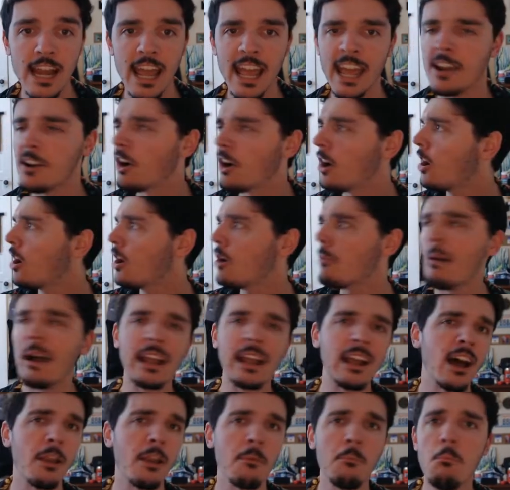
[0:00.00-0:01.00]
and oh my
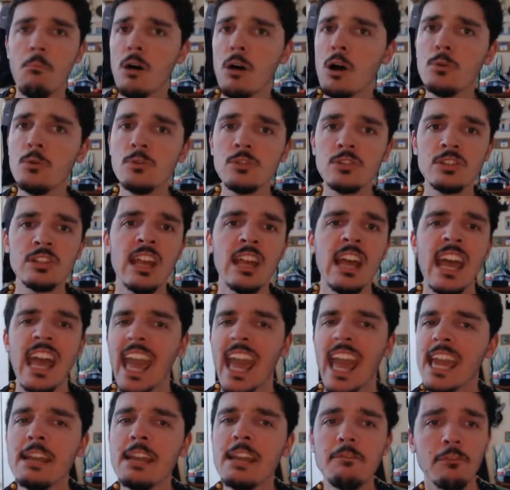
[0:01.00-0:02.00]
God, most
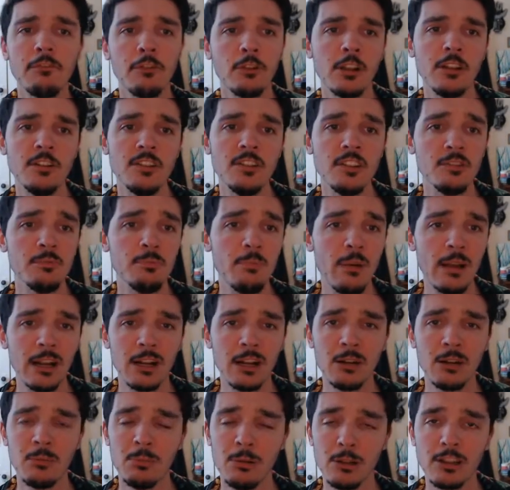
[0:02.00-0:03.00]
hateful and
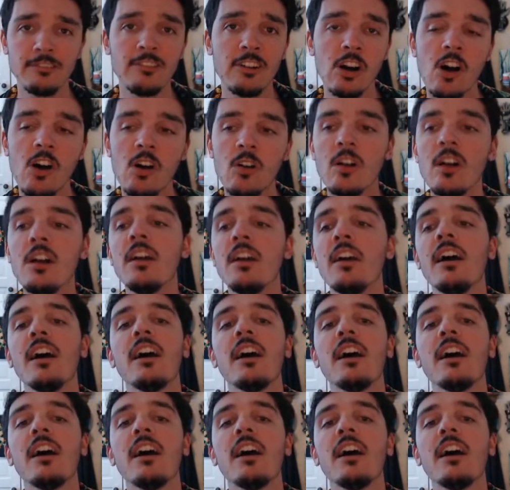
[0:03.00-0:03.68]
despicable of all,